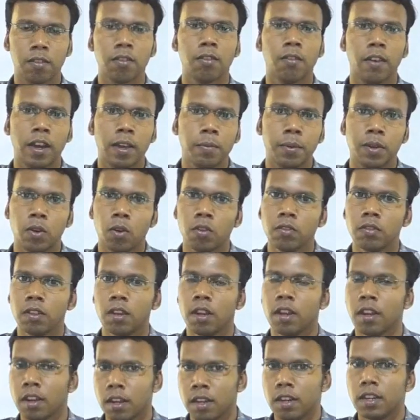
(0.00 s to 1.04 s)
Why? Because
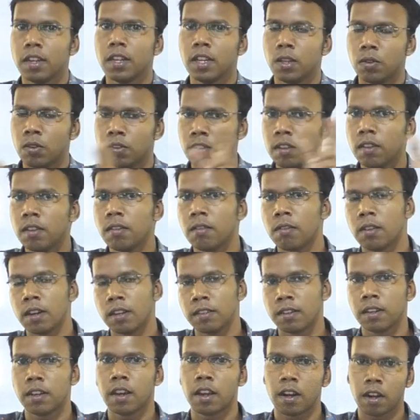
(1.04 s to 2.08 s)
it was a
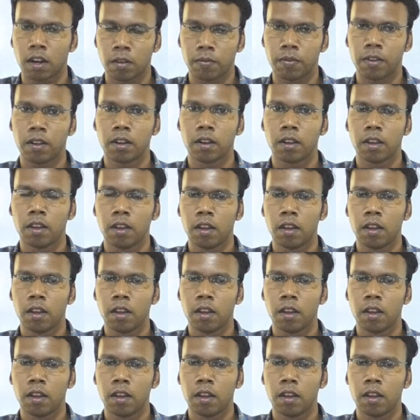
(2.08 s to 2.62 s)
recent current affair